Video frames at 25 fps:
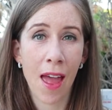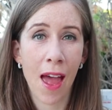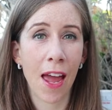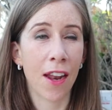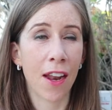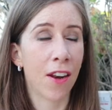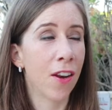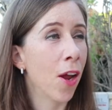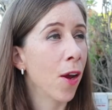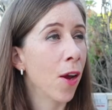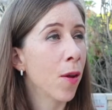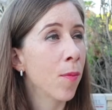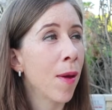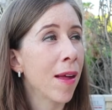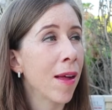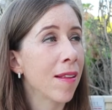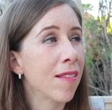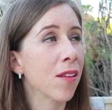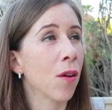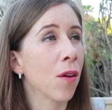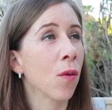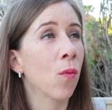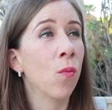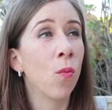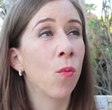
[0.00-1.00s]
And no
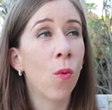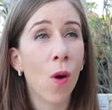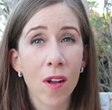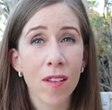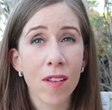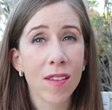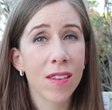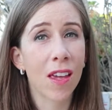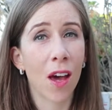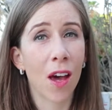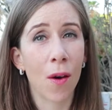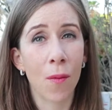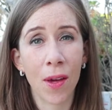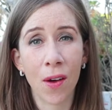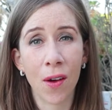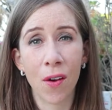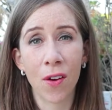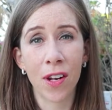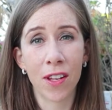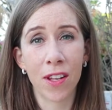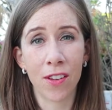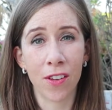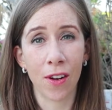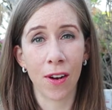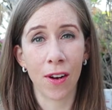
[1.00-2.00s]
matter what's going
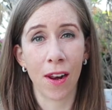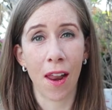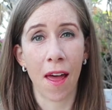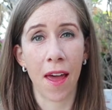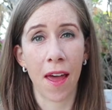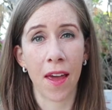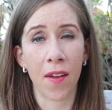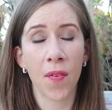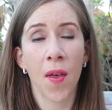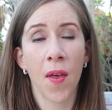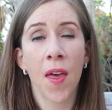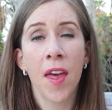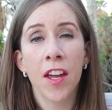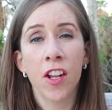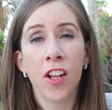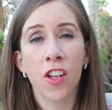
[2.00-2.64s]
on in your life,